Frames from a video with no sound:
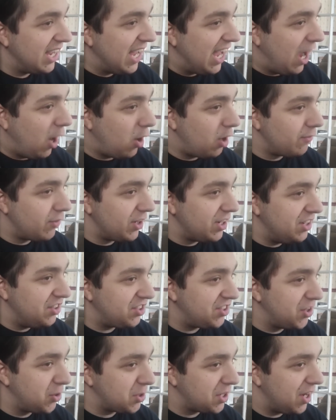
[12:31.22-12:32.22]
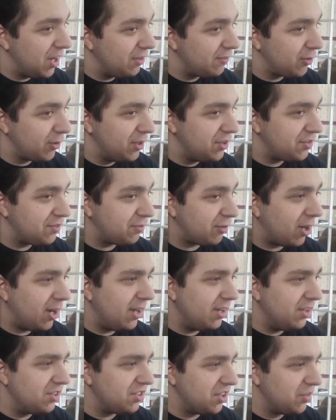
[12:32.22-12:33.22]
However, he still cared for his
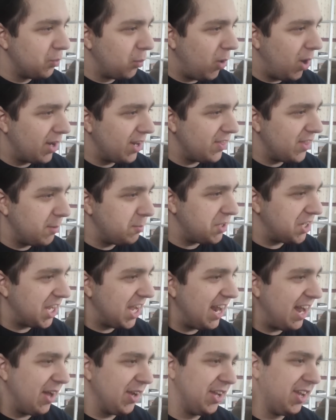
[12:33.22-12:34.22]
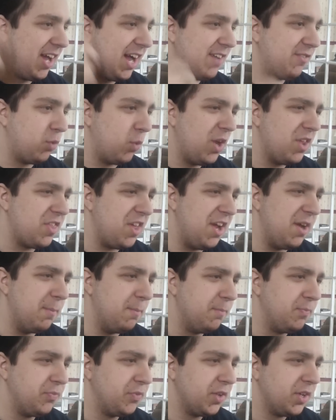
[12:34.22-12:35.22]
friends and wanted them to get out alive with
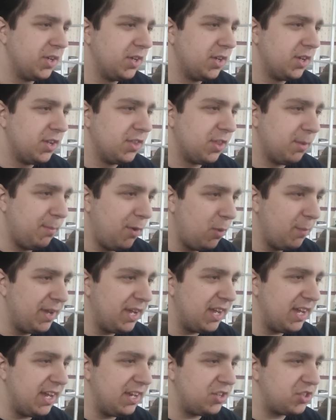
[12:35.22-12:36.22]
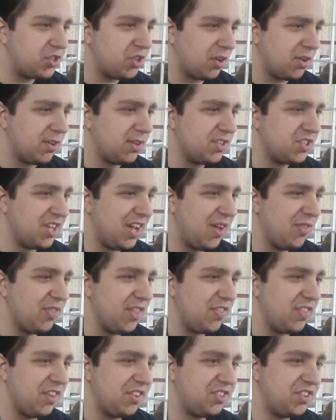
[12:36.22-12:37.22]
him. The moment it turns out
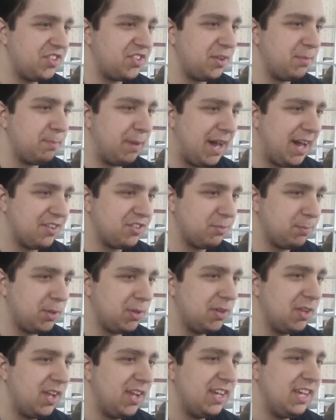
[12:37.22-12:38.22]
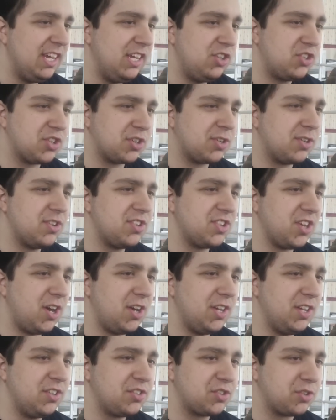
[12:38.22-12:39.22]
that this isn't possible, he turns
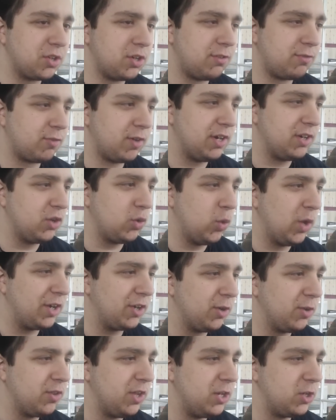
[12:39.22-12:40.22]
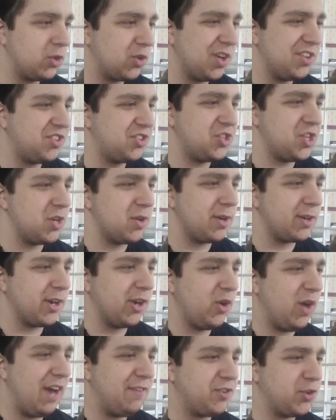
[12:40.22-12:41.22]
on his girlfriend quicker than Chris
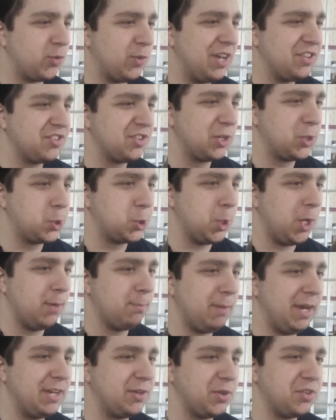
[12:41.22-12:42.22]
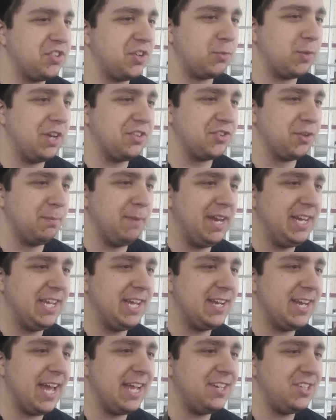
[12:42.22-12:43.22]
Jericho after wrestling Shawn Michaels at
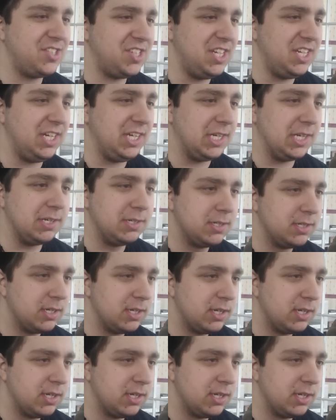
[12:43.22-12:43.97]
WrestleMania 19.